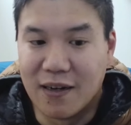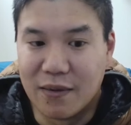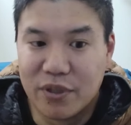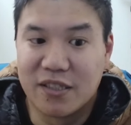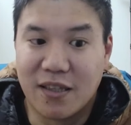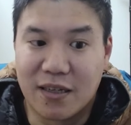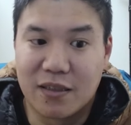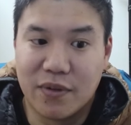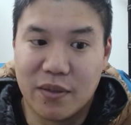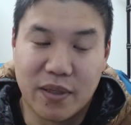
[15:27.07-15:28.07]
pretty
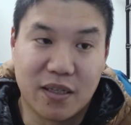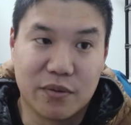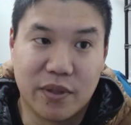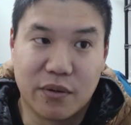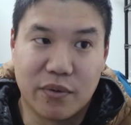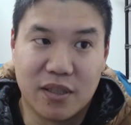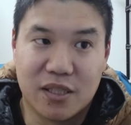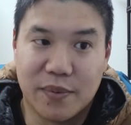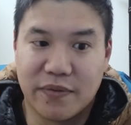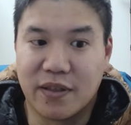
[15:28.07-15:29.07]
selectively because we don't really
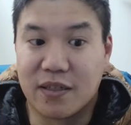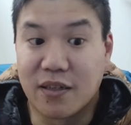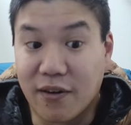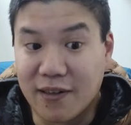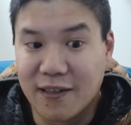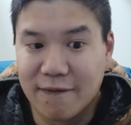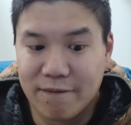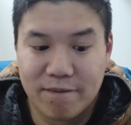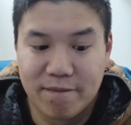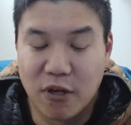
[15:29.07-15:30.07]
specifically target
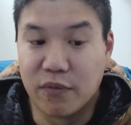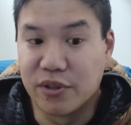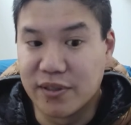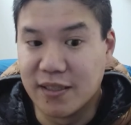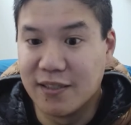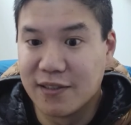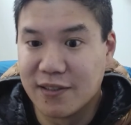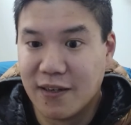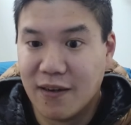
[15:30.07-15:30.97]
overseas.